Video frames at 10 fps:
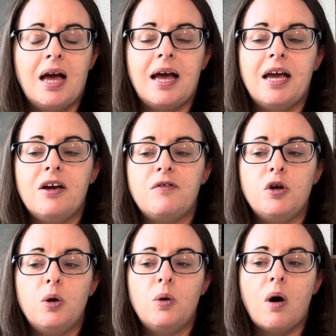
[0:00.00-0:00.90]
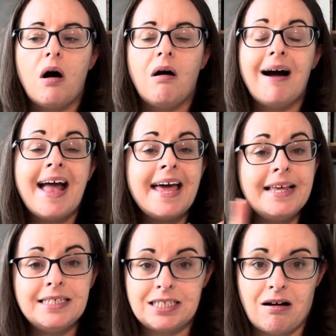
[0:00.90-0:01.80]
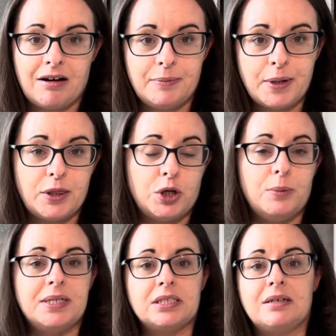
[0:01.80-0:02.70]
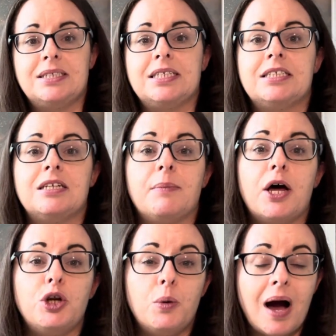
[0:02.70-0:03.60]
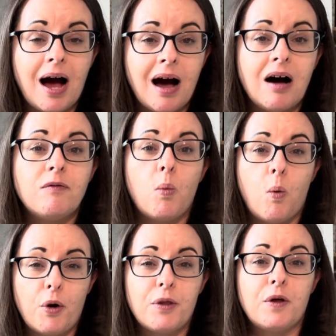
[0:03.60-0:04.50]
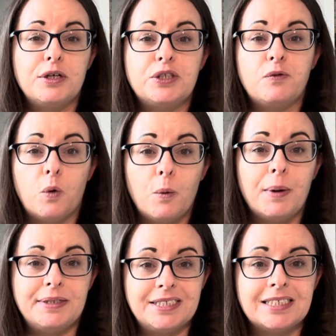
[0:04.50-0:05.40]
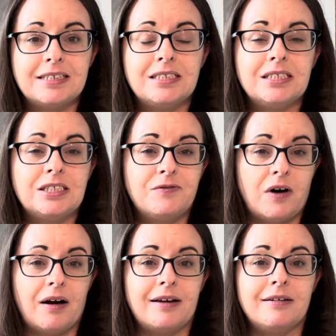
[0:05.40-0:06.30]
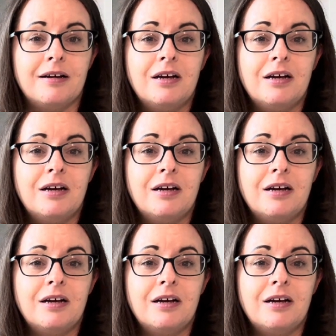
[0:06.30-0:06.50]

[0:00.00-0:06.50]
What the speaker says: If you are any type in the human design system and you have one of those 4 motor centers defined,